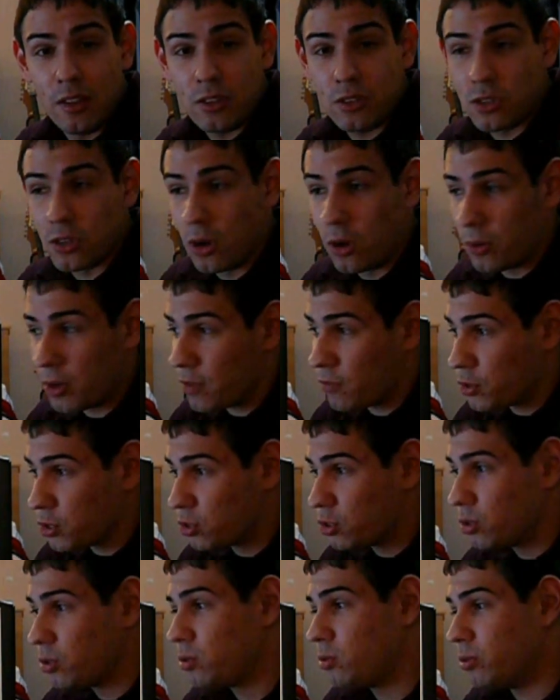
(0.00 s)
So if you
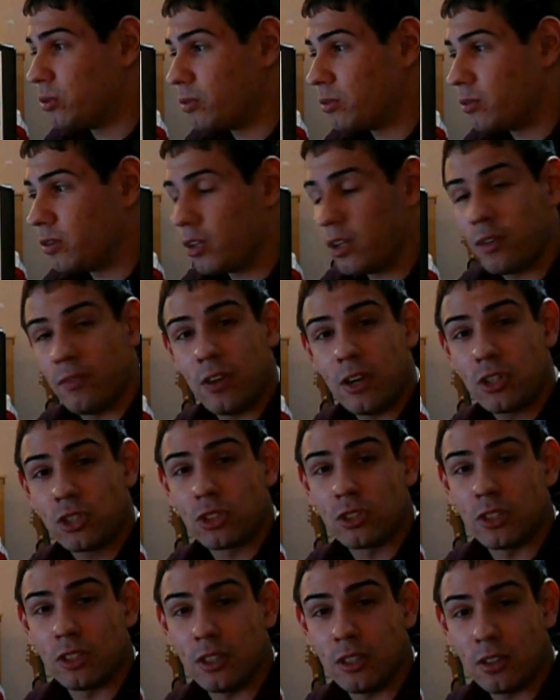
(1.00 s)
do,
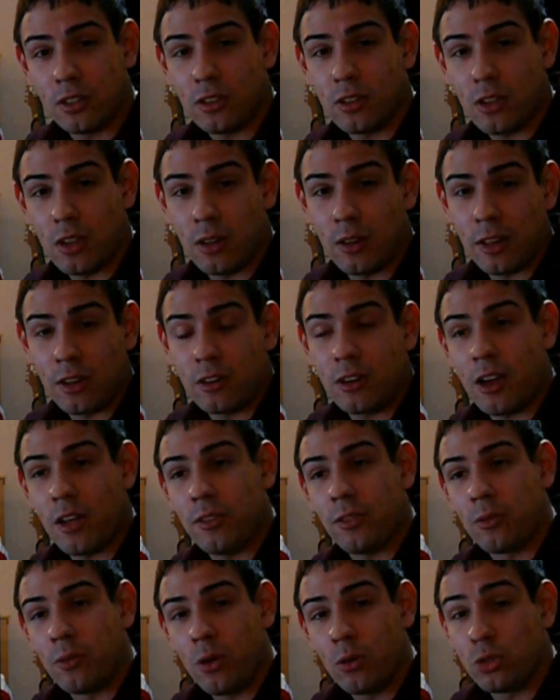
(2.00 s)
eventually, later
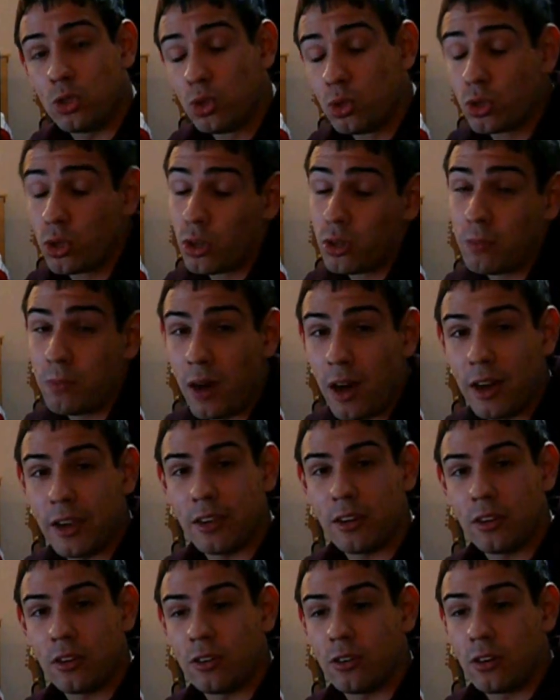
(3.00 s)
down the road, you could buy
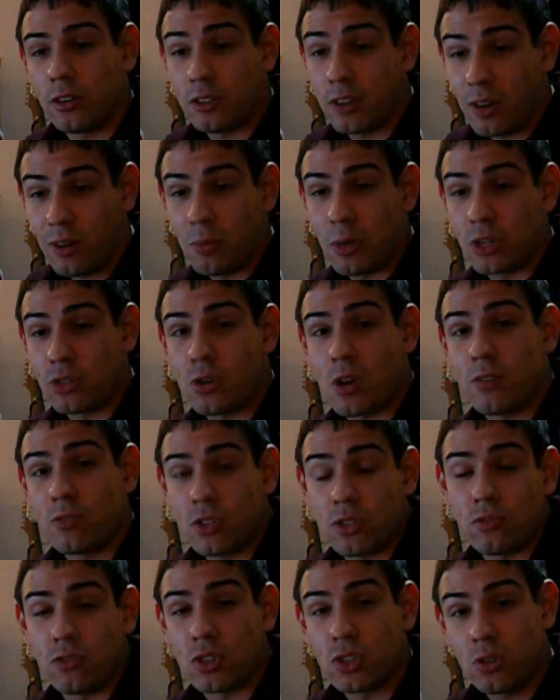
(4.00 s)
another terabyte drive
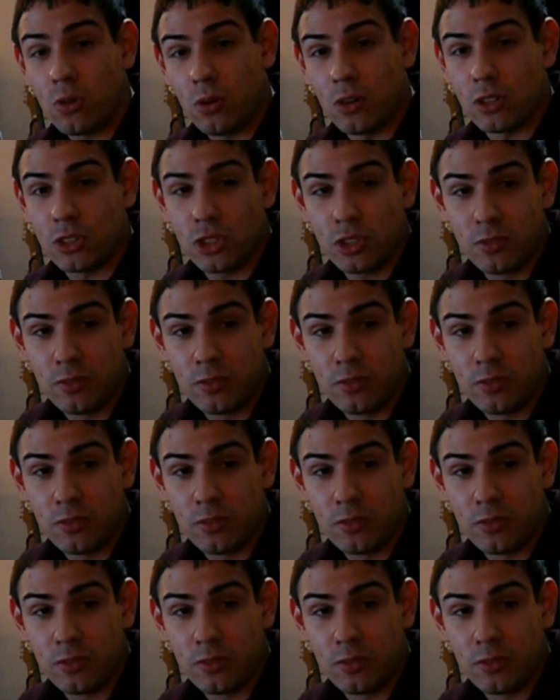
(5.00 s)
just for storage.